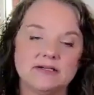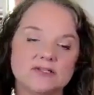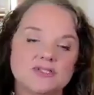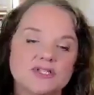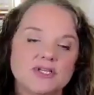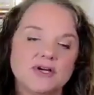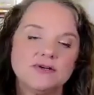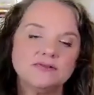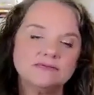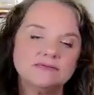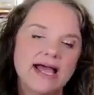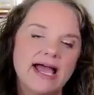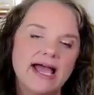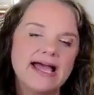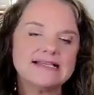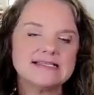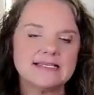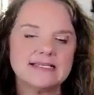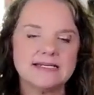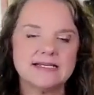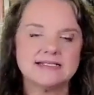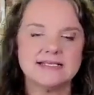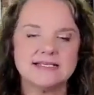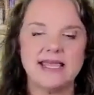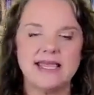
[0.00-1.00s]
So as an
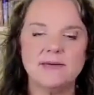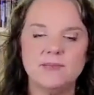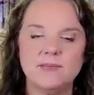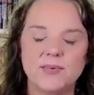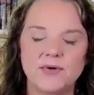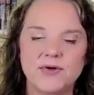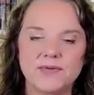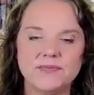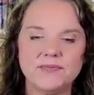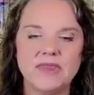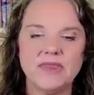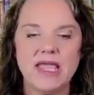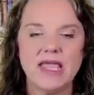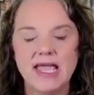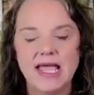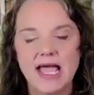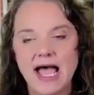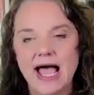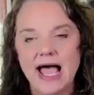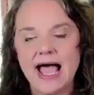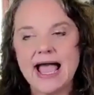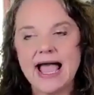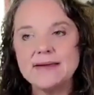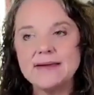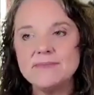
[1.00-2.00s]
example,
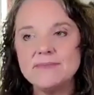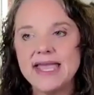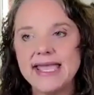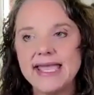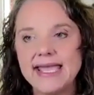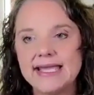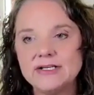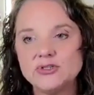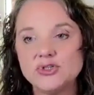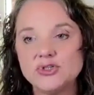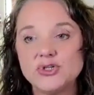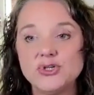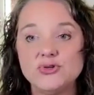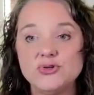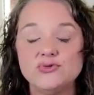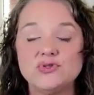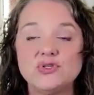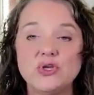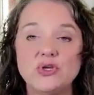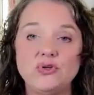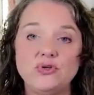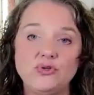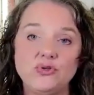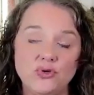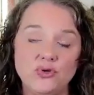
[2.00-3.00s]
I may choose
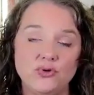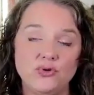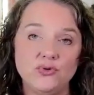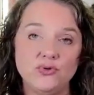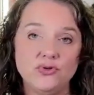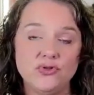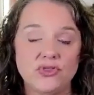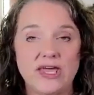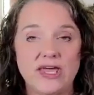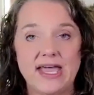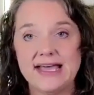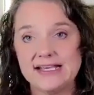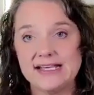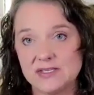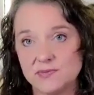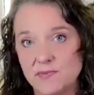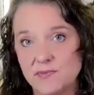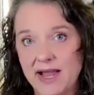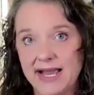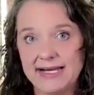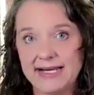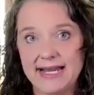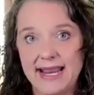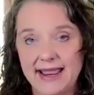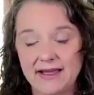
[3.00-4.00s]
youth as
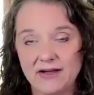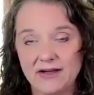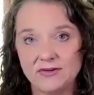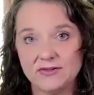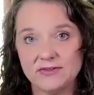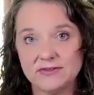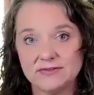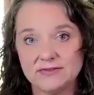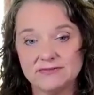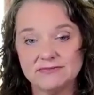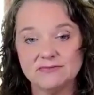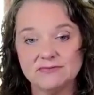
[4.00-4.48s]
my noun,